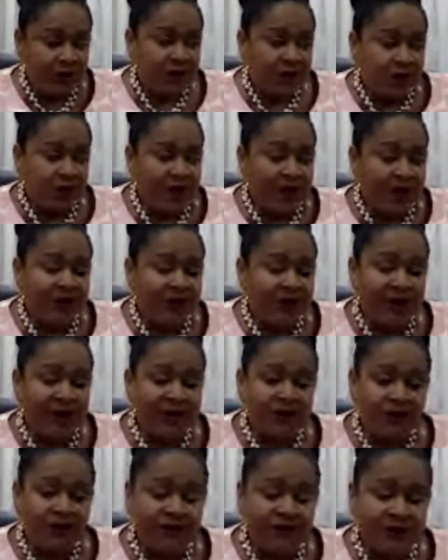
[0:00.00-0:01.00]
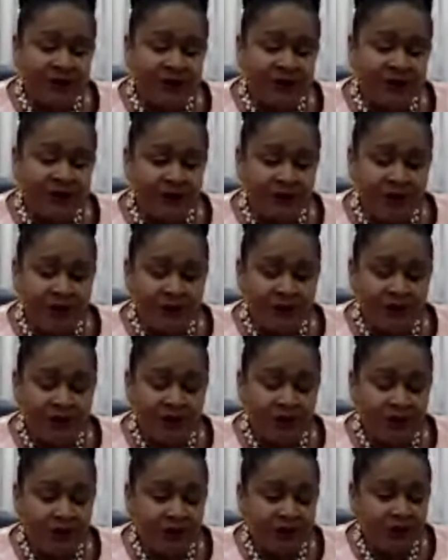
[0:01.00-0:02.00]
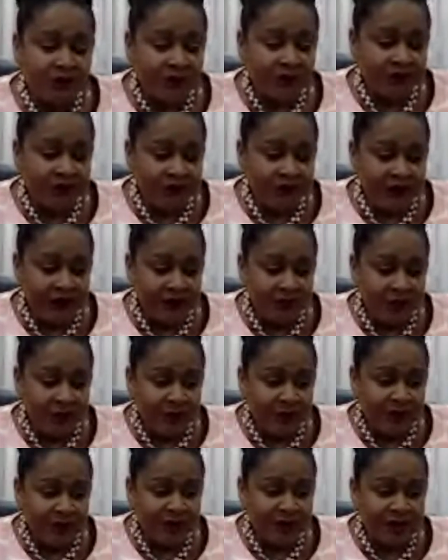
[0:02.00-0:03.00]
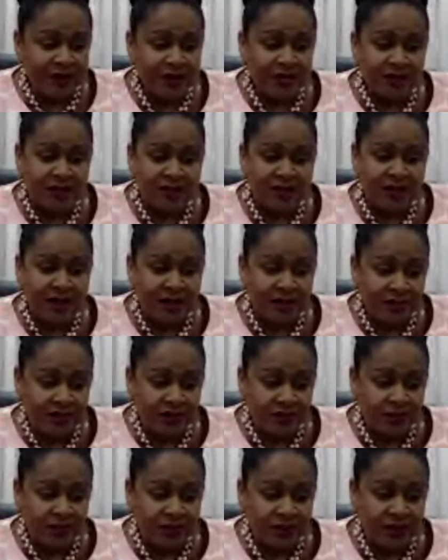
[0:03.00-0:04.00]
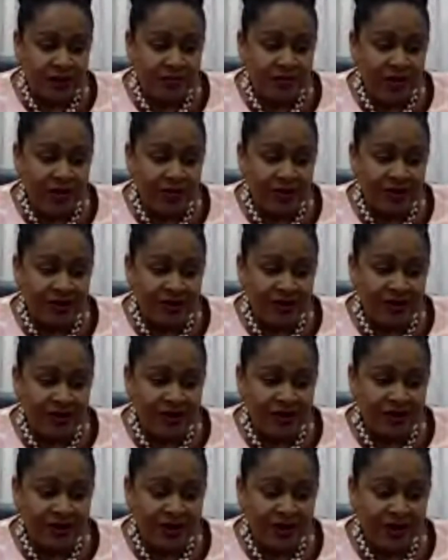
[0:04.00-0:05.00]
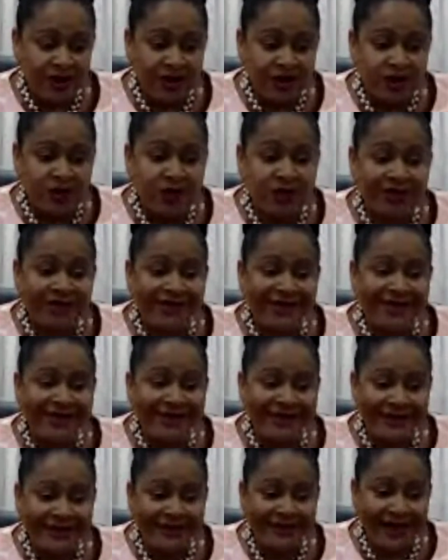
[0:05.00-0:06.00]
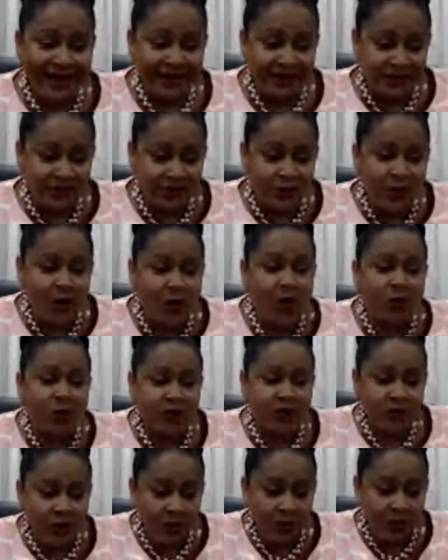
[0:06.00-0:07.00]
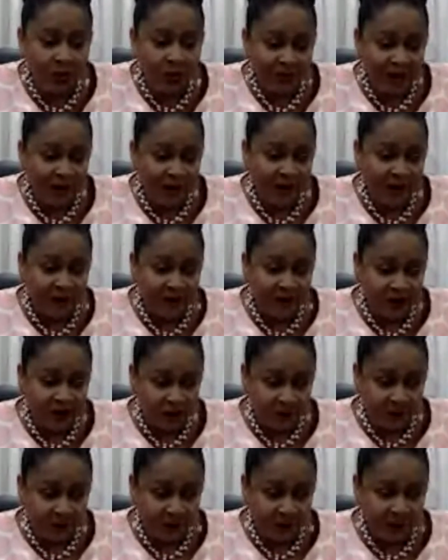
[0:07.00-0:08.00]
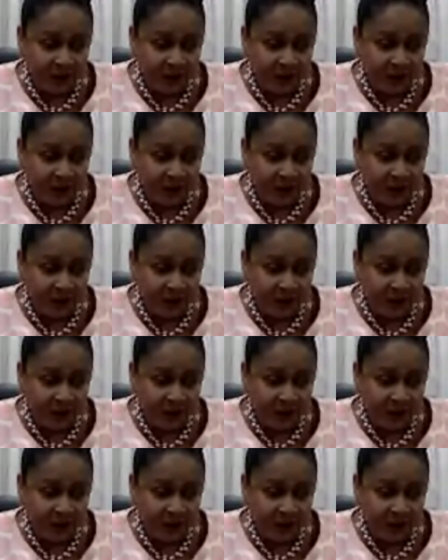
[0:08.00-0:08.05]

You can imagine for a Secretary General of 25 member states, 10 associate member states, it's not an easy task to go to all of my membership.